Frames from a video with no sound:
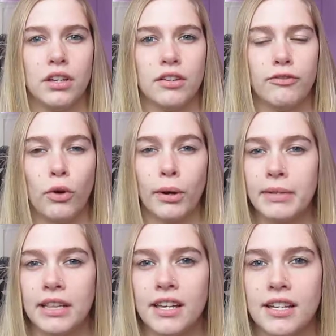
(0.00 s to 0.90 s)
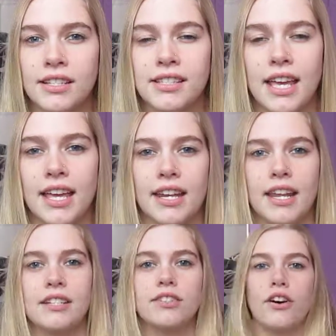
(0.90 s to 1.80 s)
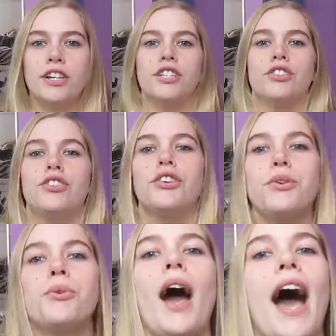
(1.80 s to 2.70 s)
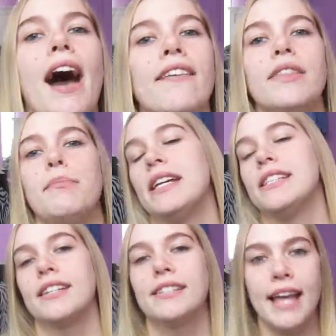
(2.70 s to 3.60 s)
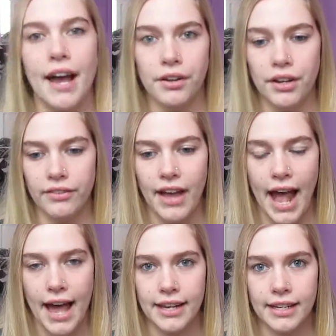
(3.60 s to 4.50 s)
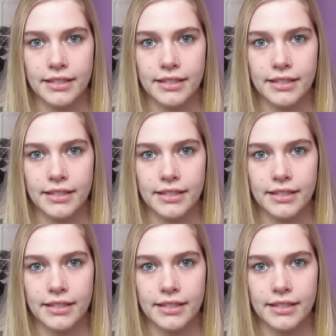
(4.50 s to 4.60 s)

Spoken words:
formulas, and as long as you have the basics down of adding,